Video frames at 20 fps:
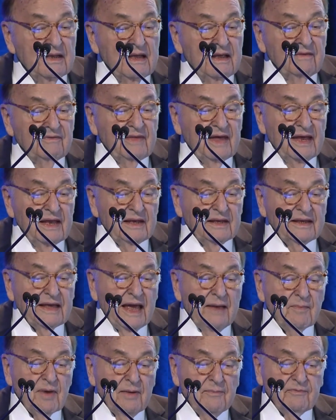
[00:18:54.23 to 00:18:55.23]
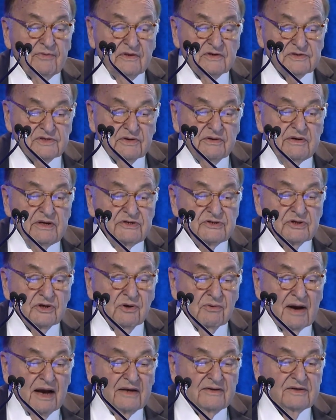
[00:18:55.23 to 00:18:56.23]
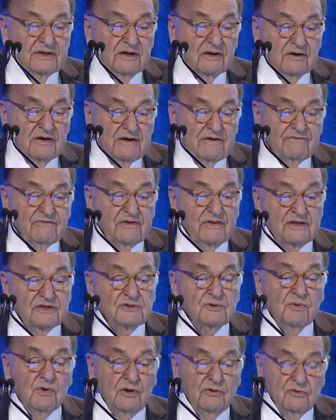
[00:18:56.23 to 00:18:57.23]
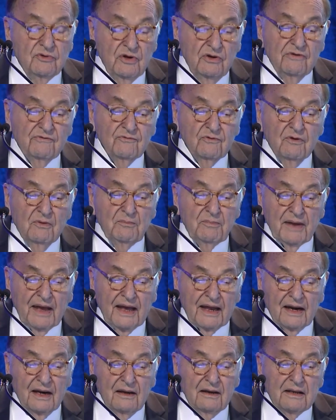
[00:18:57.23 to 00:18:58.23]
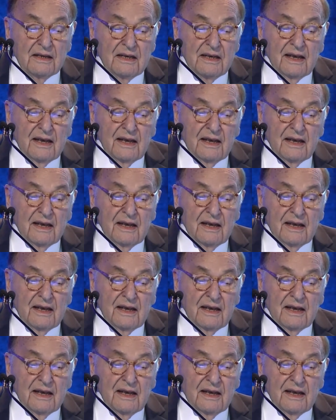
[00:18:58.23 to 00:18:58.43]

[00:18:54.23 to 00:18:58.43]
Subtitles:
they came up with a series of criteria for this, quote, uniform panel,